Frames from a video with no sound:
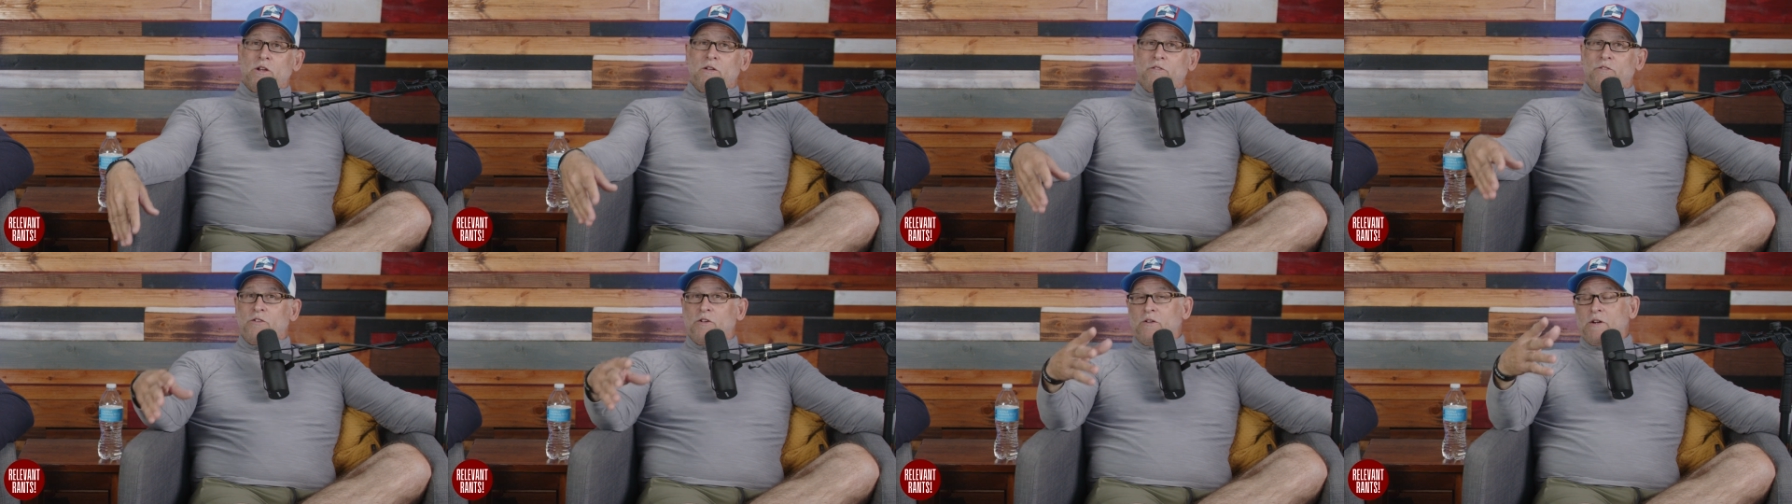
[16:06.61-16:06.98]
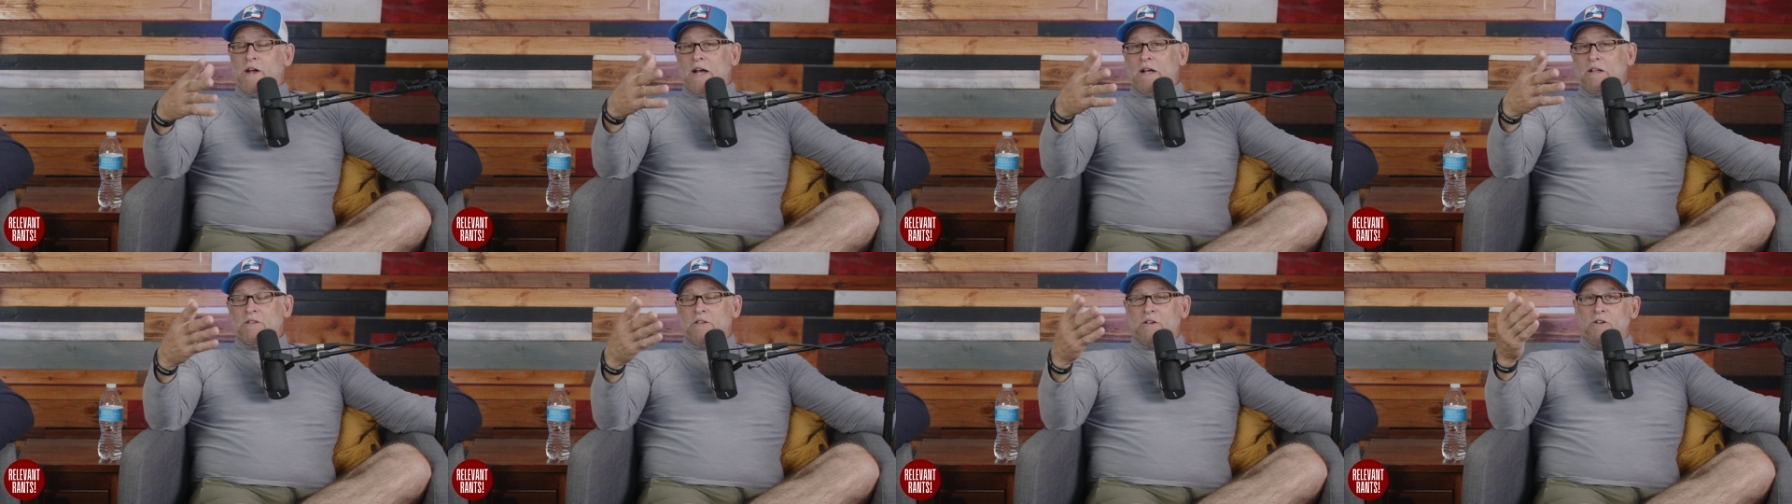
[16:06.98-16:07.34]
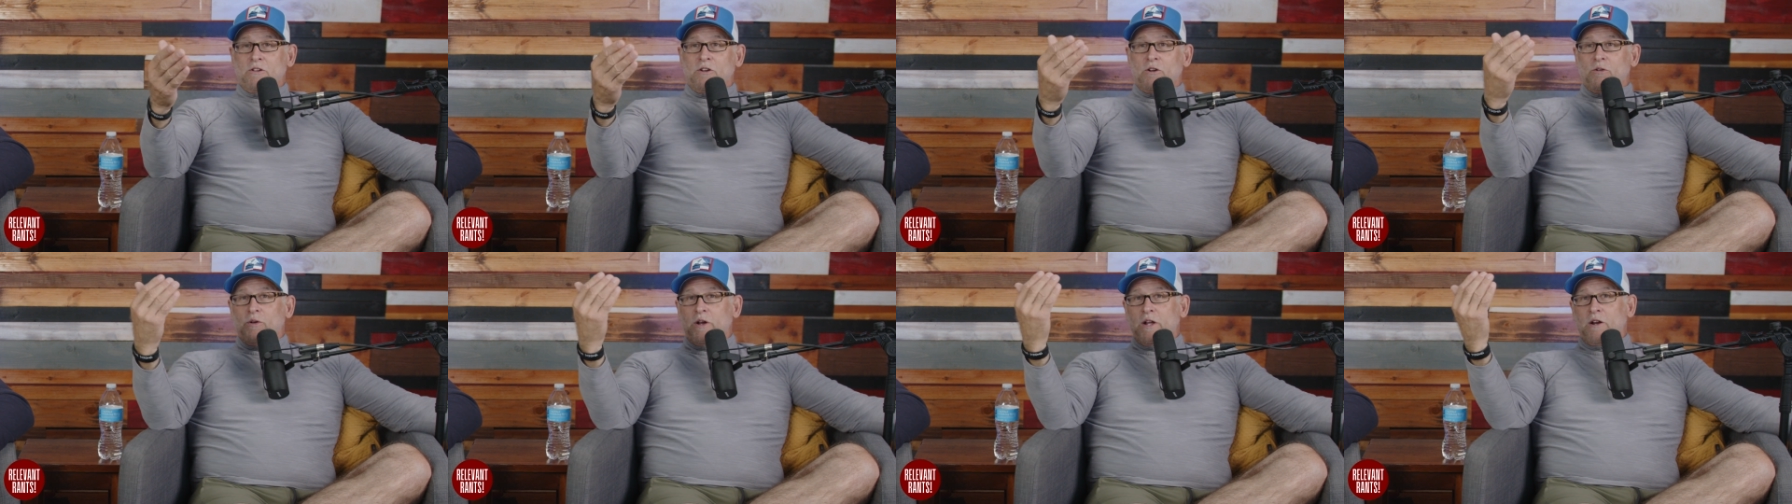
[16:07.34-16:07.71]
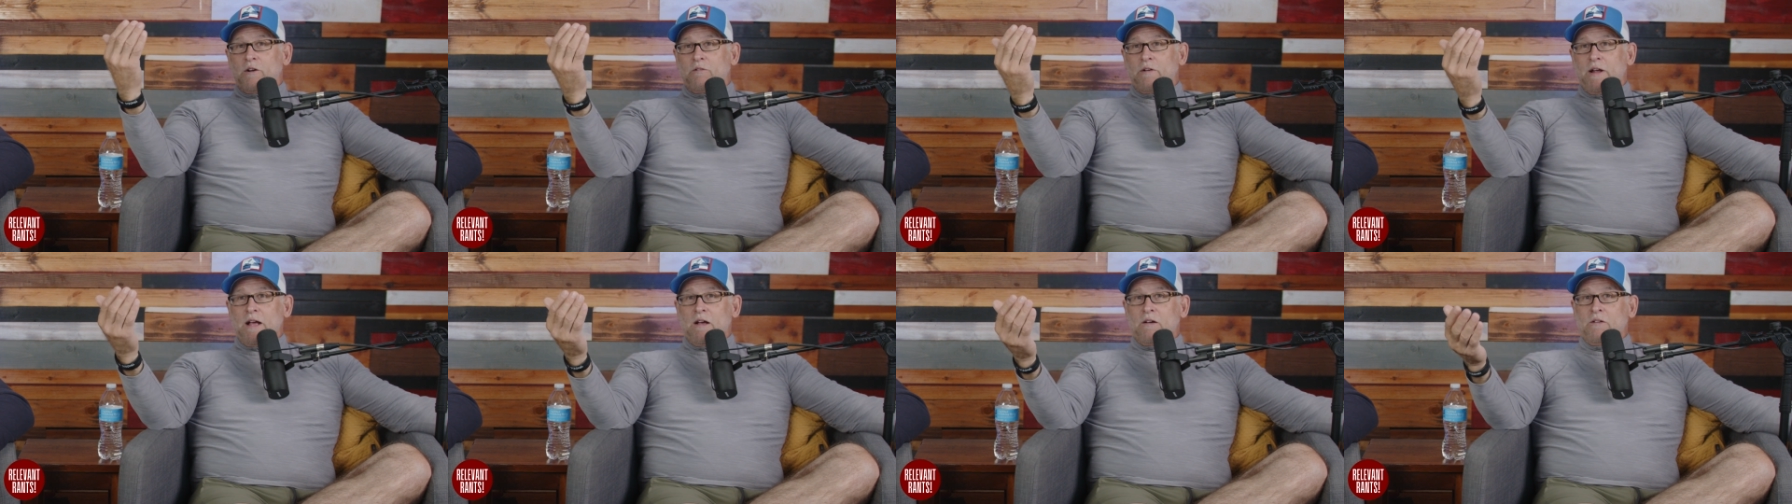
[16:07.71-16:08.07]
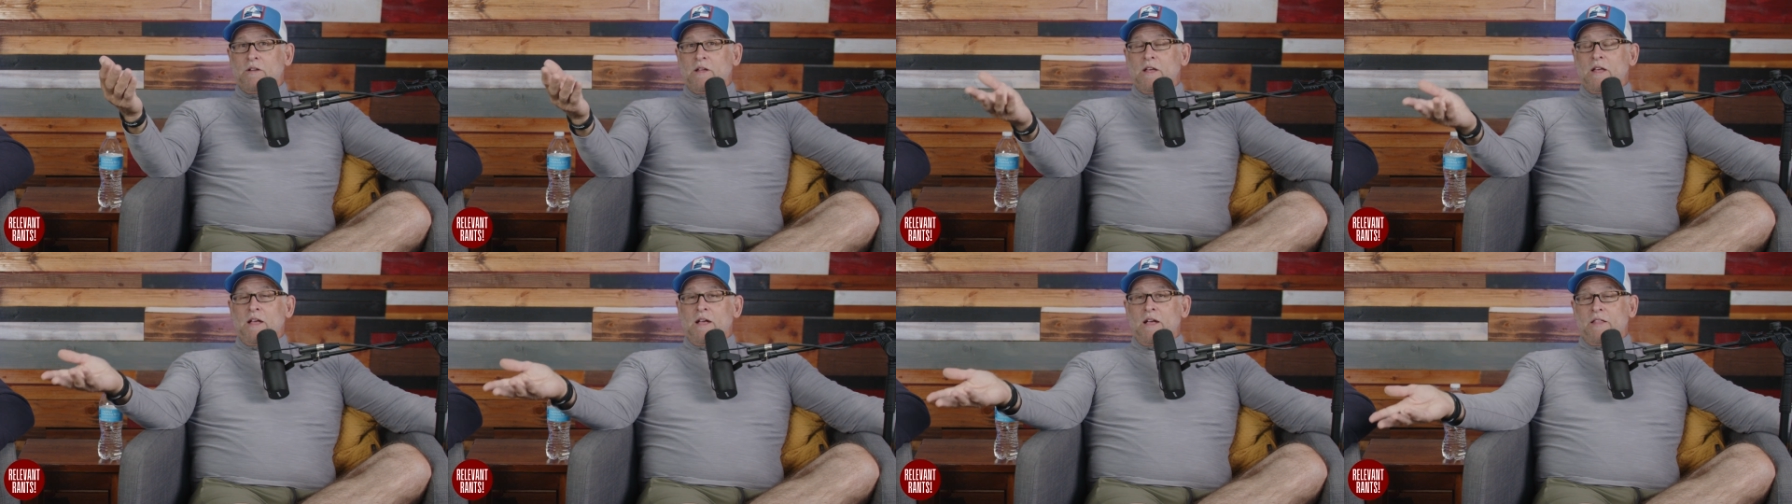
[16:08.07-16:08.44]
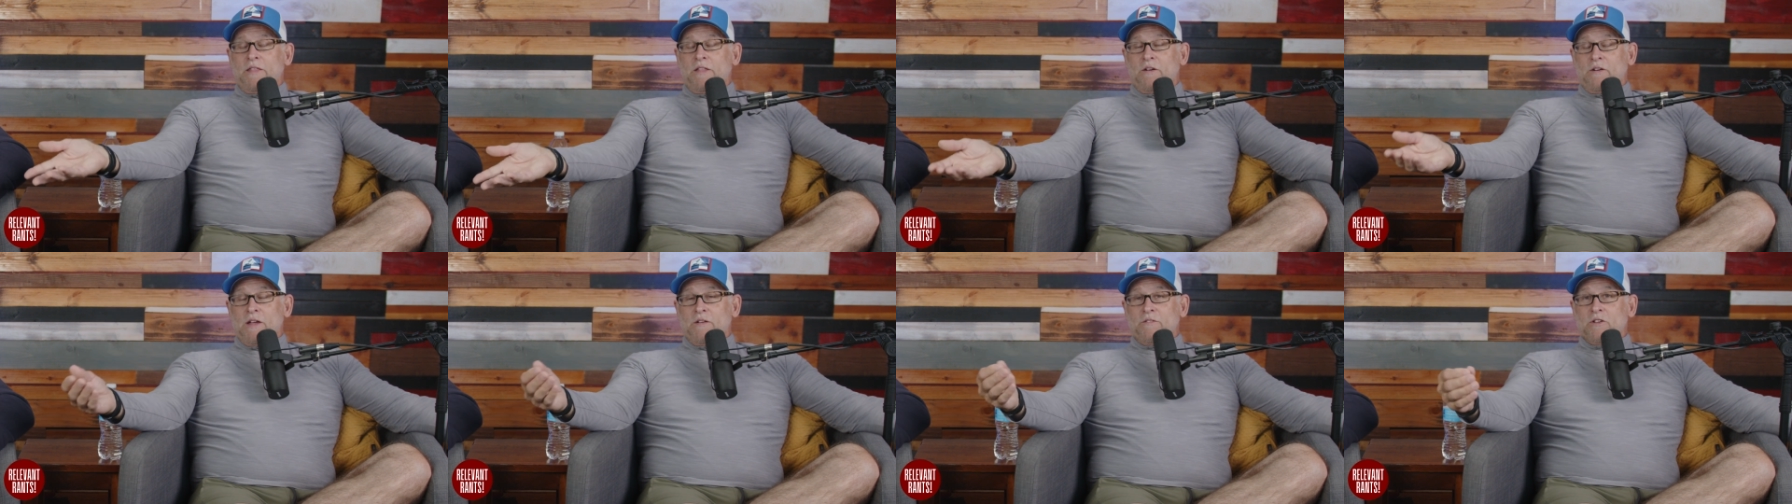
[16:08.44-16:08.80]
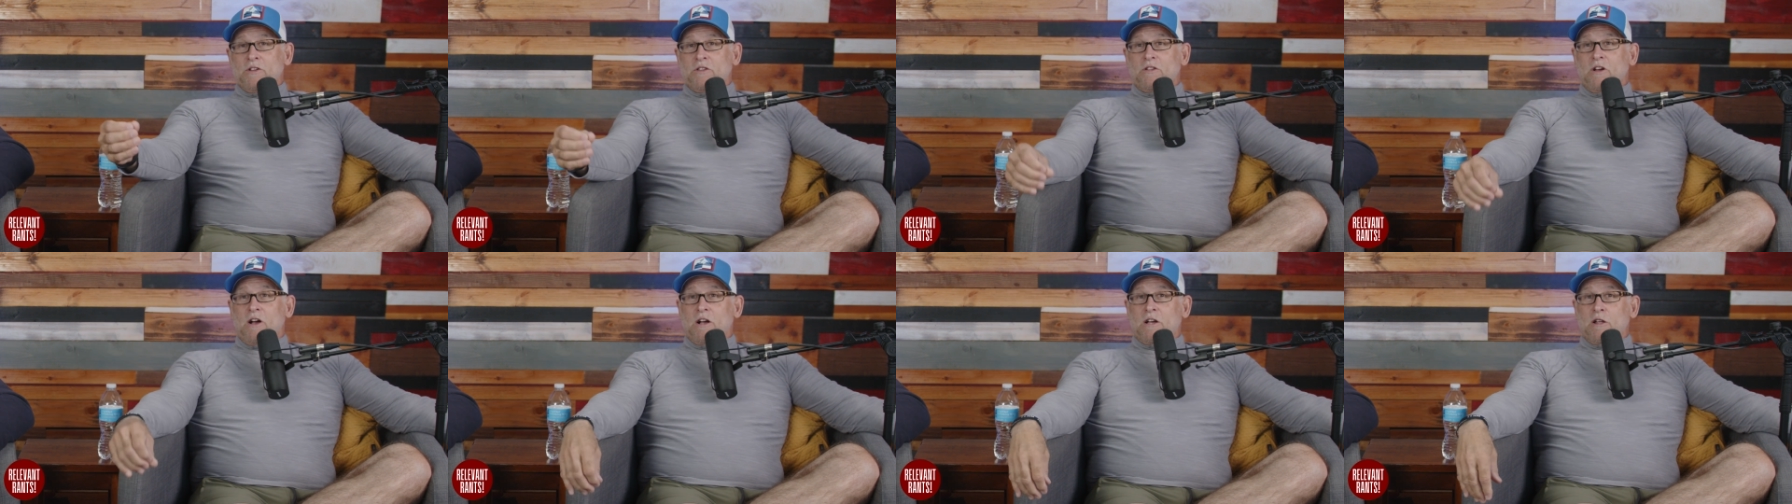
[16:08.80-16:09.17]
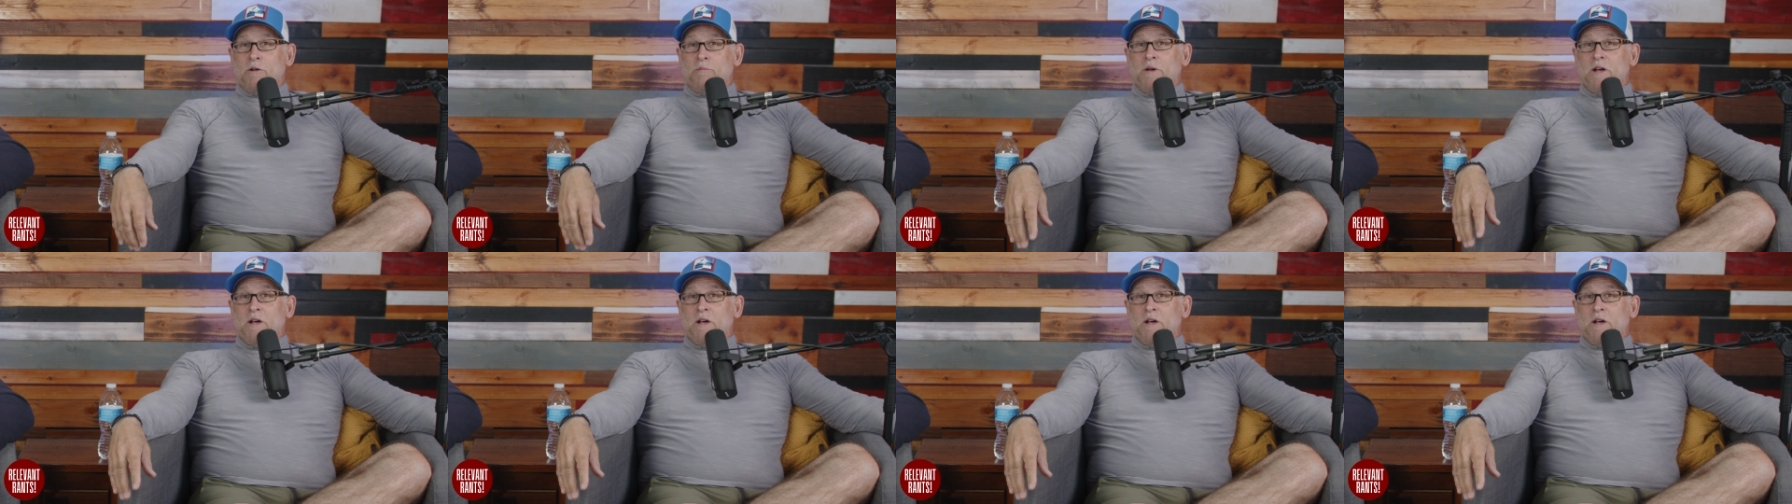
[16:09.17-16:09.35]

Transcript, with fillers: And if you're out there and you're running around, they're even talking